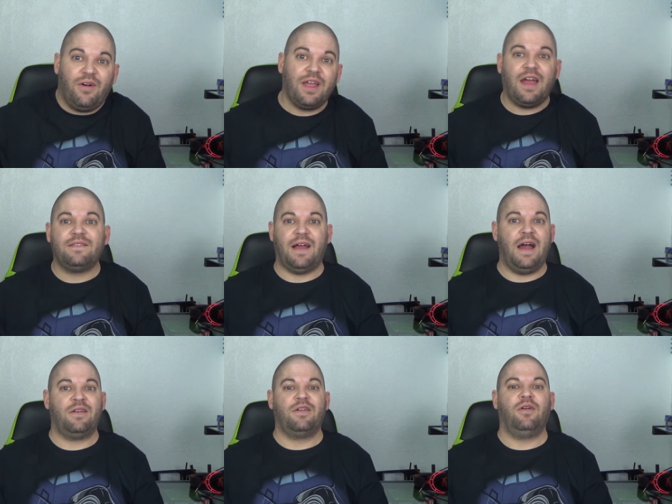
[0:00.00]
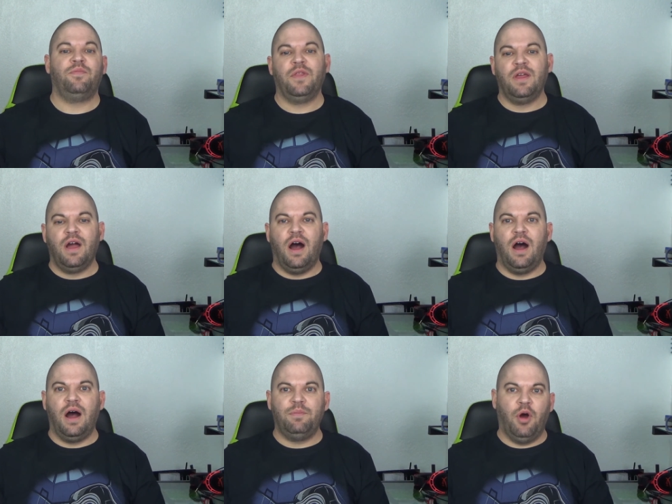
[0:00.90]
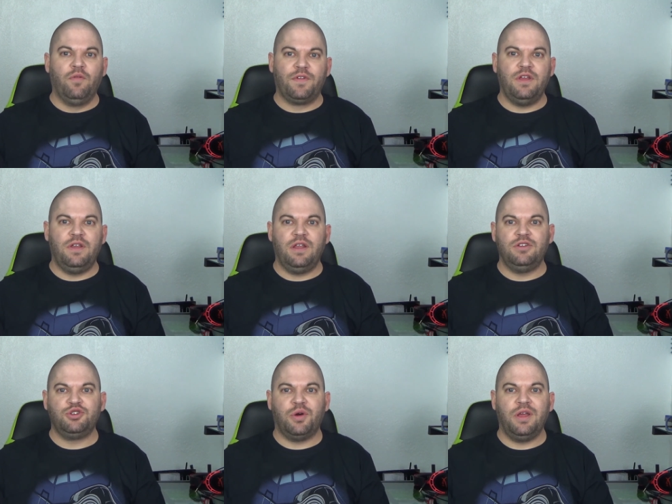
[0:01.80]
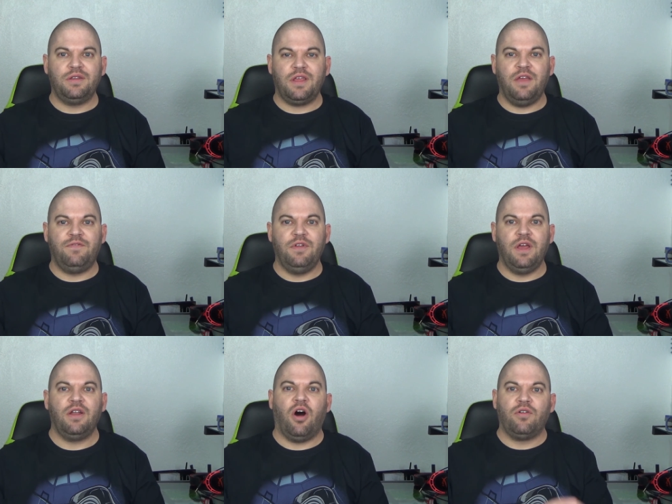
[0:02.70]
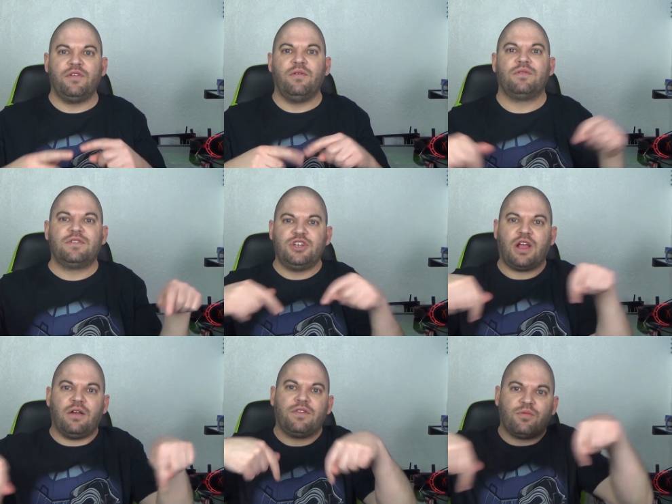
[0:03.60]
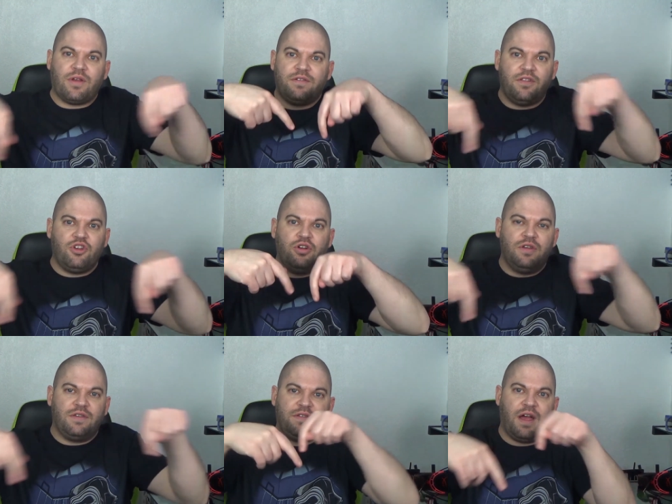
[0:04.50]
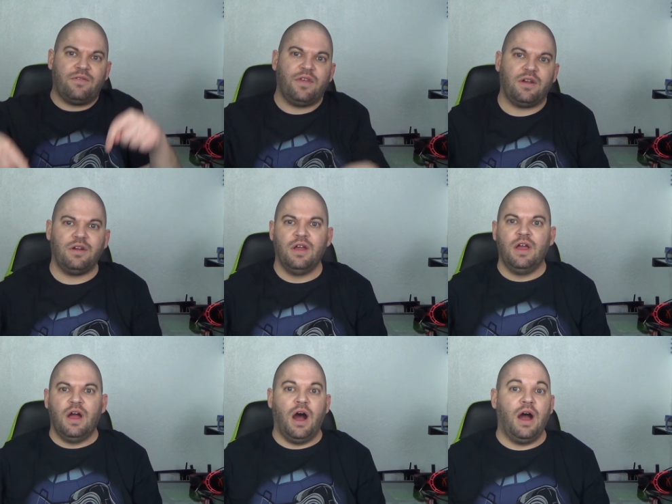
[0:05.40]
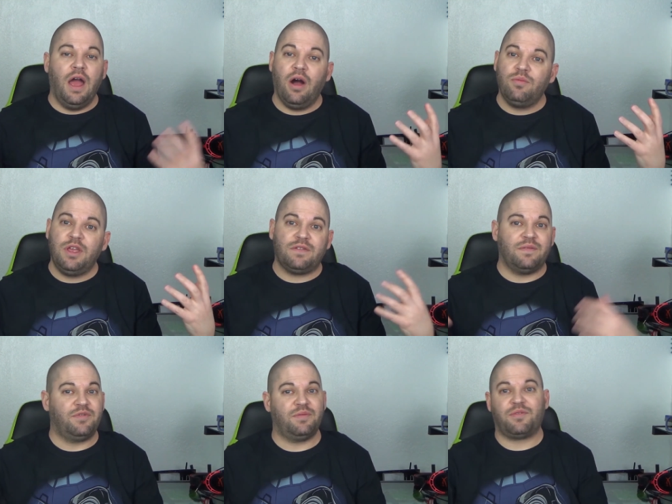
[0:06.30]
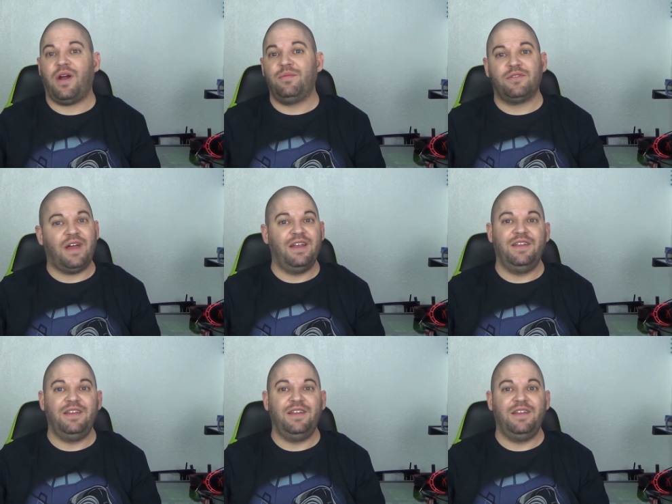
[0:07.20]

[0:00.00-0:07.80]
I guess. I don't know. Um, hopefully you did enjoy it. If you did, also check out the rest of the goodness down there. Uh, help me get some subscribers. I